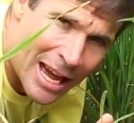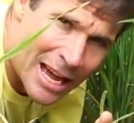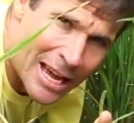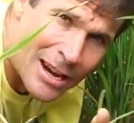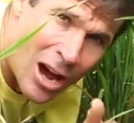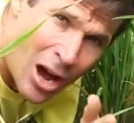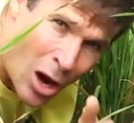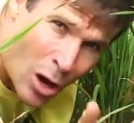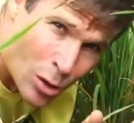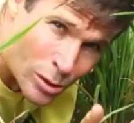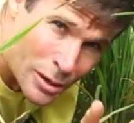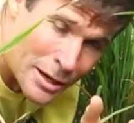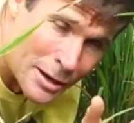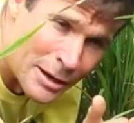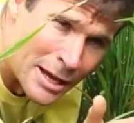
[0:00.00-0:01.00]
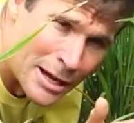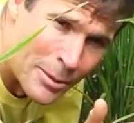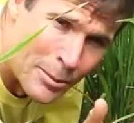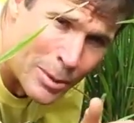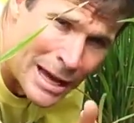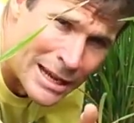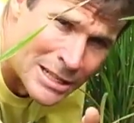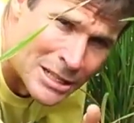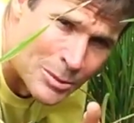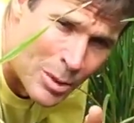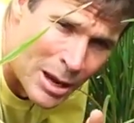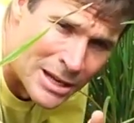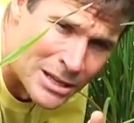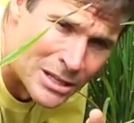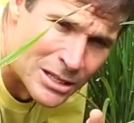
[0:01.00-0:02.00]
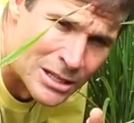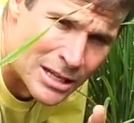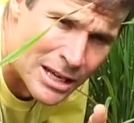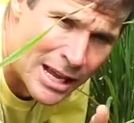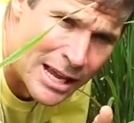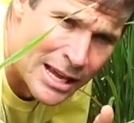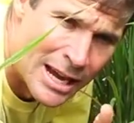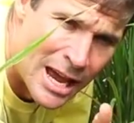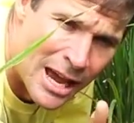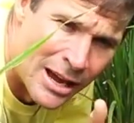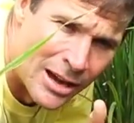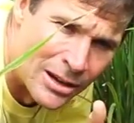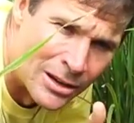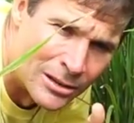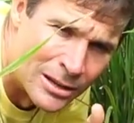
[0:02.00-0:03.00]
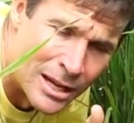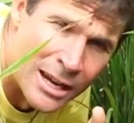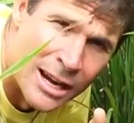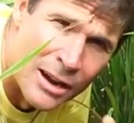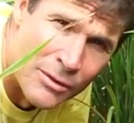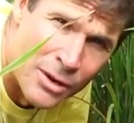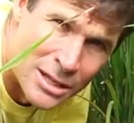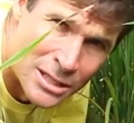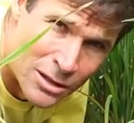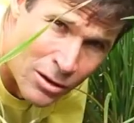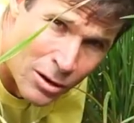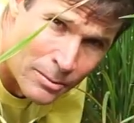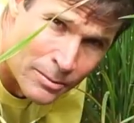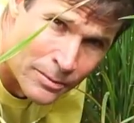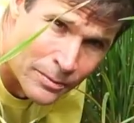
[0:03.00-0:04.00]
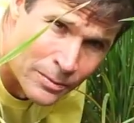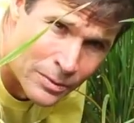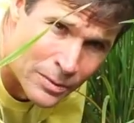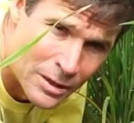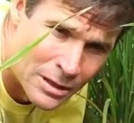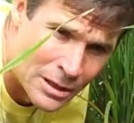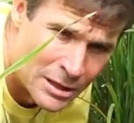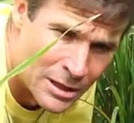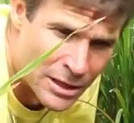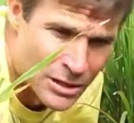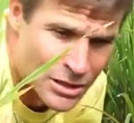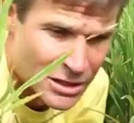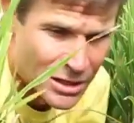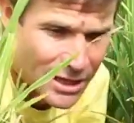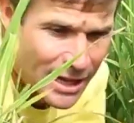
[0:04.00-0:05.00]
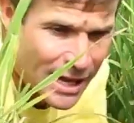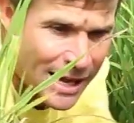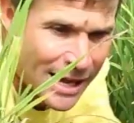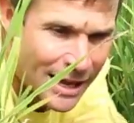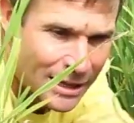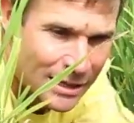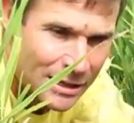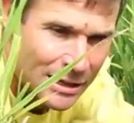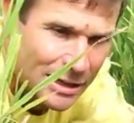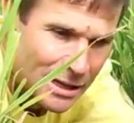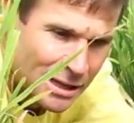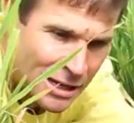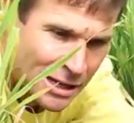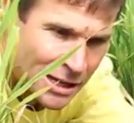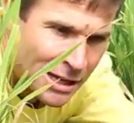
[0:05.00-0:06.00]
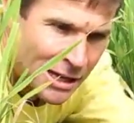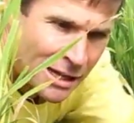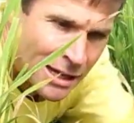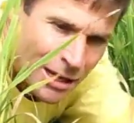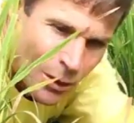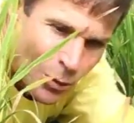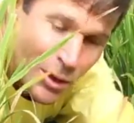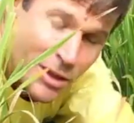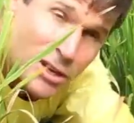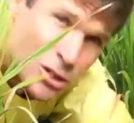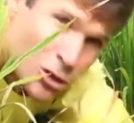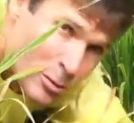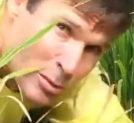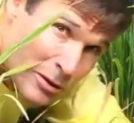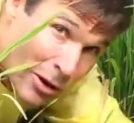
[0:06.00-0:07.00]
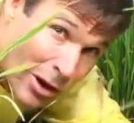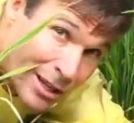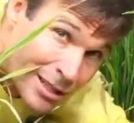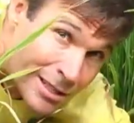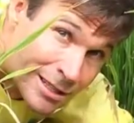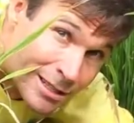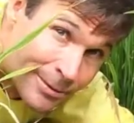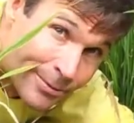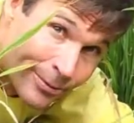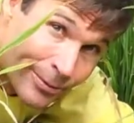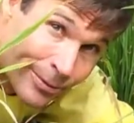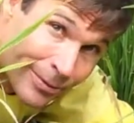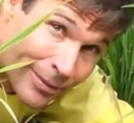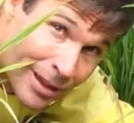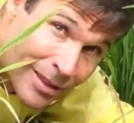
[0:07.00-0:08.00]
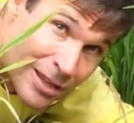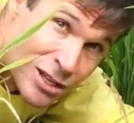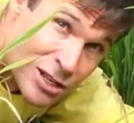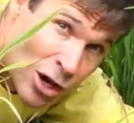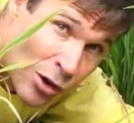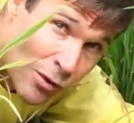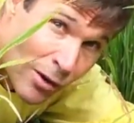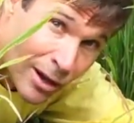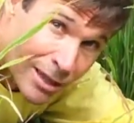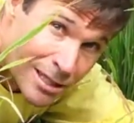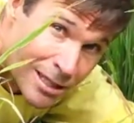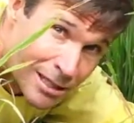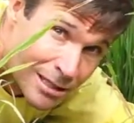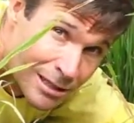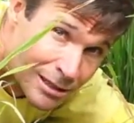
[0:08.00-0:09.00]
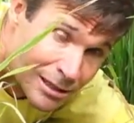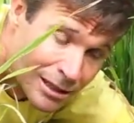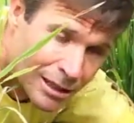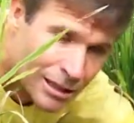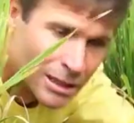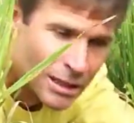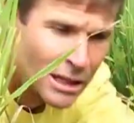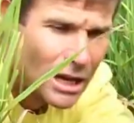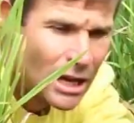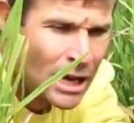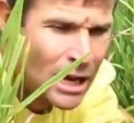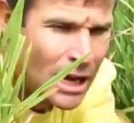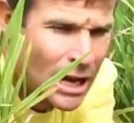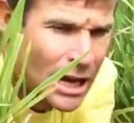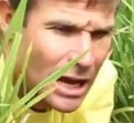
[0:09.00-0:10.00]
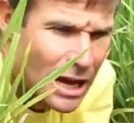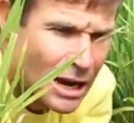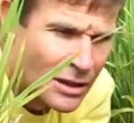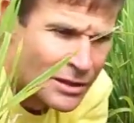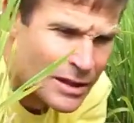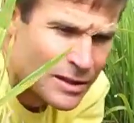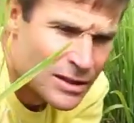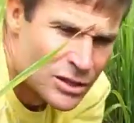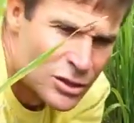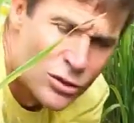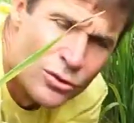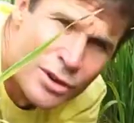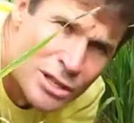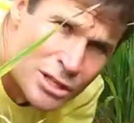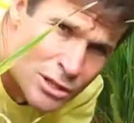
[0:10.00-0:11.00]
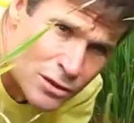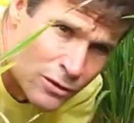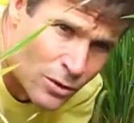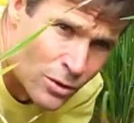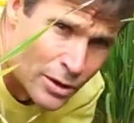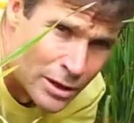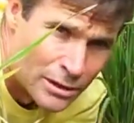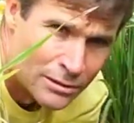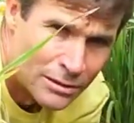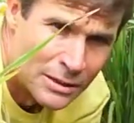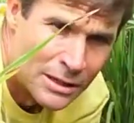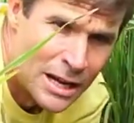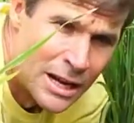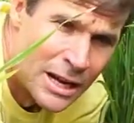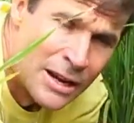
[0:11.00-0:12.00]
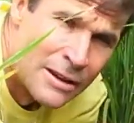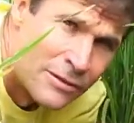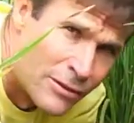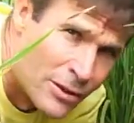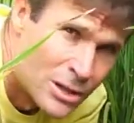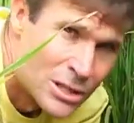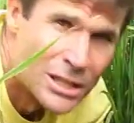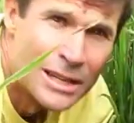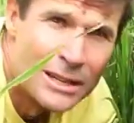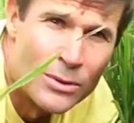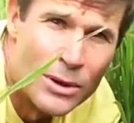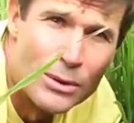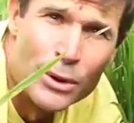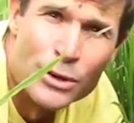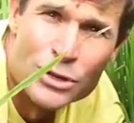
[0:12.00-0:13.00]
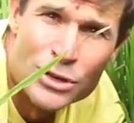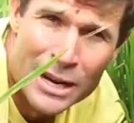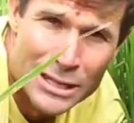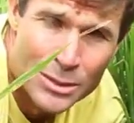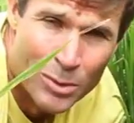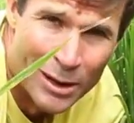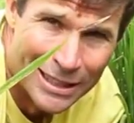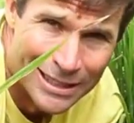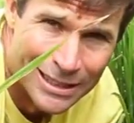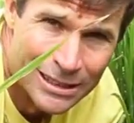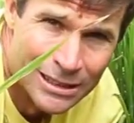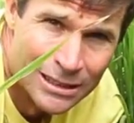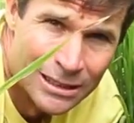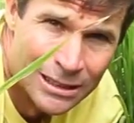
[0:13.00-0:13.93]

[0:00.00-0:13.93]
in a hole, in a blank space in our rice crop. You can see here where there should be rice, there's no rice. I think there's two reasons for it. Firstly, when we were transplanting,